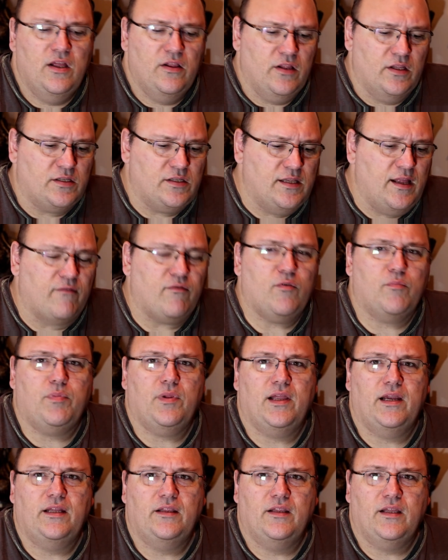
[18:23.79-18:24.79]
that's never
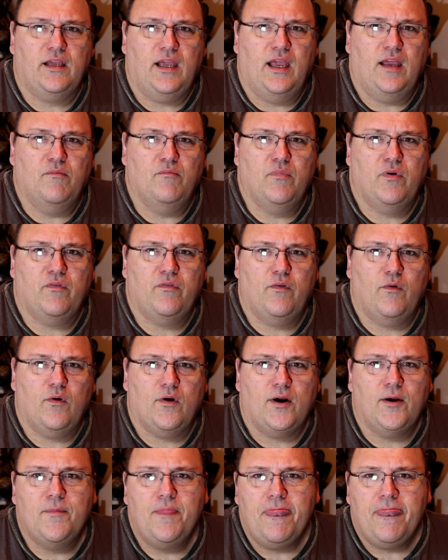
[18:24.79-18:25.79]
played the game
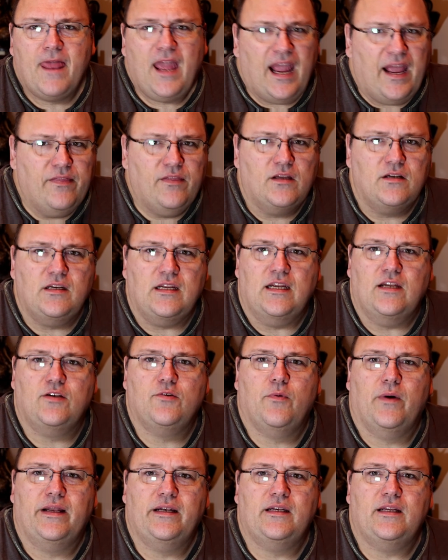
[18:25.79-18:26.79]
before, and the
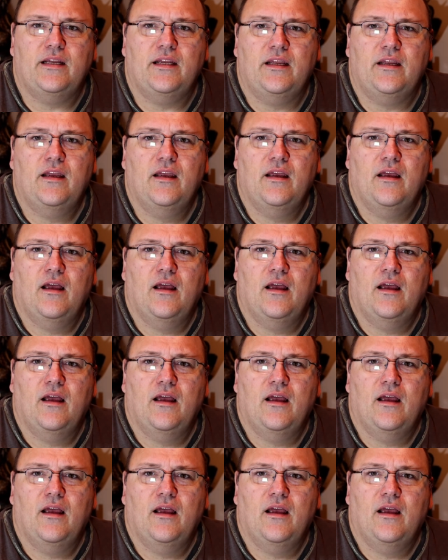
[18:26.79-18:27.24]
D20